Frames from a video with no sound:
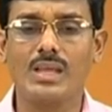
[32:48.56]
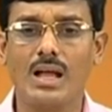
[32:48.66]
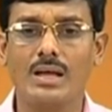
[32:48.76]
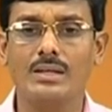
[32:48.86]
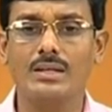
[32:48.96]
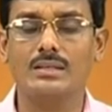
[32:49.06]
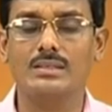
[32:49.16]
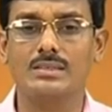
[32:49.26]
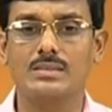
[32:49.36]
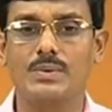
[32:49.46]
and
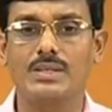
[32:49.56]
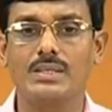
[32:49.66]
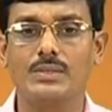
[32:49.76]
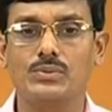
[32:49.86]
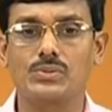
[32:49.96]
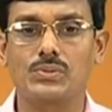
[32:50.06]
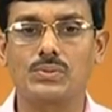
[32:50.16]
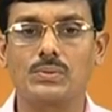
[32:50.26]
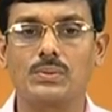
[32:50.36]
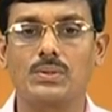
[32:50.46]
this is mainly used
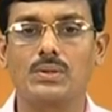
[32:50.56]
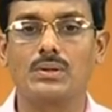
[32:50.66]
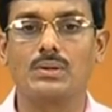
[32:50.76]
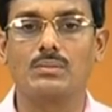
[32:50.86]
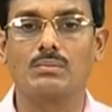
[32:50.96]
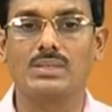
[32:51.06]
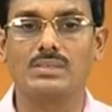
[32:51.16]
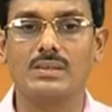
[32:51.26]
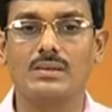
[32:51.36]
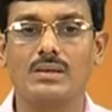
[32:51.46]
to
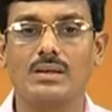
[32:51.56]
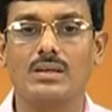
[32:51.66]
machine